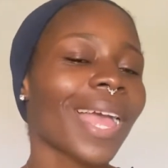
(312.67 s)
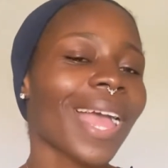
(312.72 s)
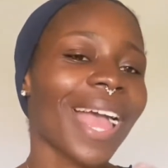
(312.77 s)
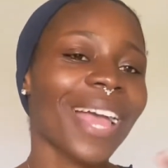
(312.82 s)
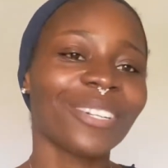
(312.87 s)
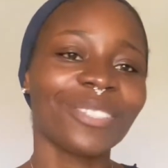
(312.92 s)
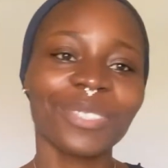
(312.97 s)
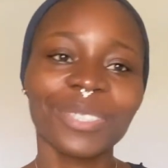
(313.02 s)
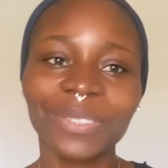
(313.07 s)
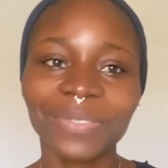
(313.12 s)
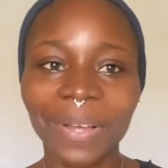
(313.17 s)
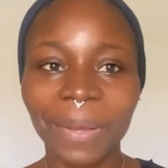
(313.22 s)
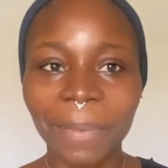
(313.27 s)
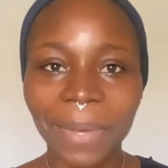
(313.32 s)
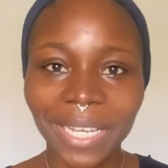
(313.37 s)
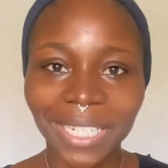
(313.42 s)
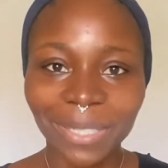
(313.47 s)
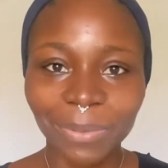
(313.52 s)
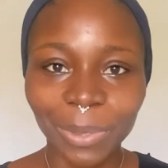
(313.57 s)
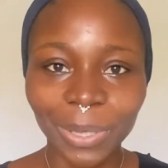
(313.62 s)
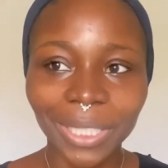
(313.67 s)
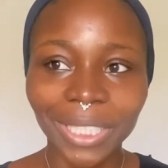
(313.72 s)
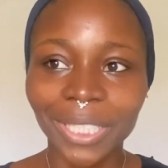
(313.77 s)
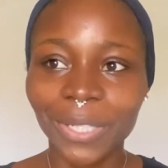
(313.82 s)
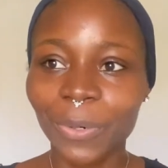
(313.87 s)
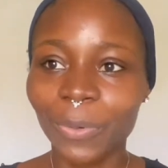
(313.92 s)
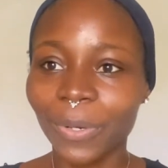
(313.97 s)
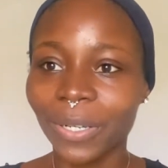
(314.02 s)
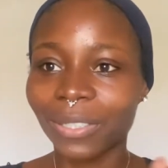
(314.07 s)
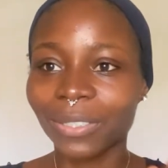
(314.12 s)
i don't know if i'm explaining
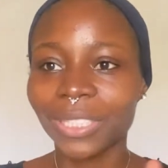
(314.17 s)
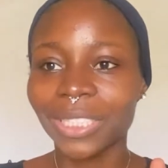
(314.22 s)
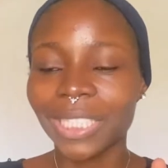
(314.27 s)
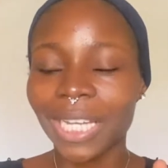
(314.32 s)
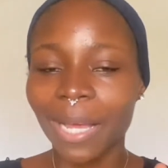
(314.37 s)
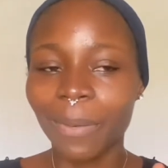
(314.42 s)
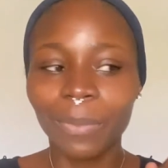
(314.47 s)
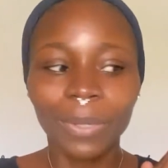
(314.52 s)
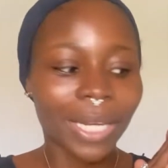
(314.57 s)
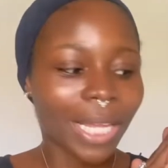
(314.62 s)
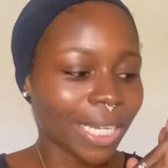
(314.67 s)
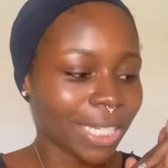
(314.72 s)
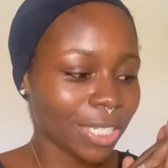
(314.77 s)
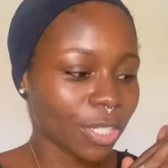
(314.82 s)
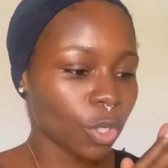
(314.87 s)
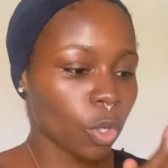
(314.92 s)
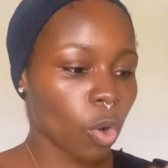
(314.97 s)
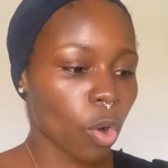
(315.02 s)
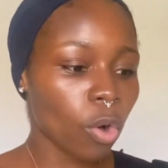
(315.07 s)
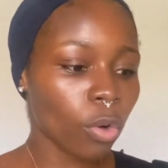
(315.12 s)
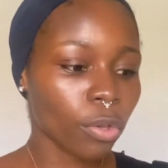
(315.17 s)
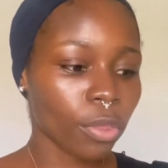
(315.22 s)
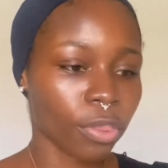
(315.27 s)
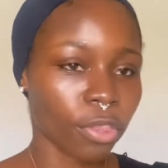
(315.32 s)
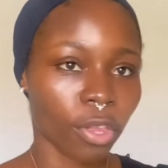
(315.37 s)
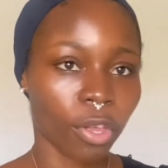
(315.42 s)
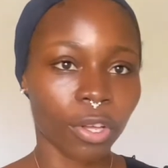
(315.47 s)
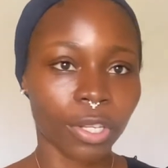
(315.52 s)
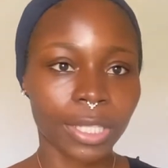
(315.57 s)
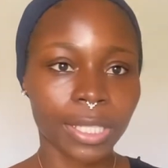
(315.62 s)
it well sha but like the whole
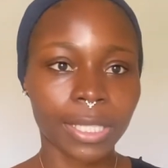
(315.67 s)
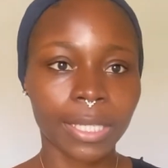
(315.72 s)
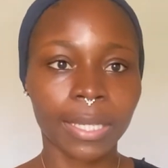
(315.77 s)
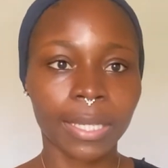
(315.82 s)
thought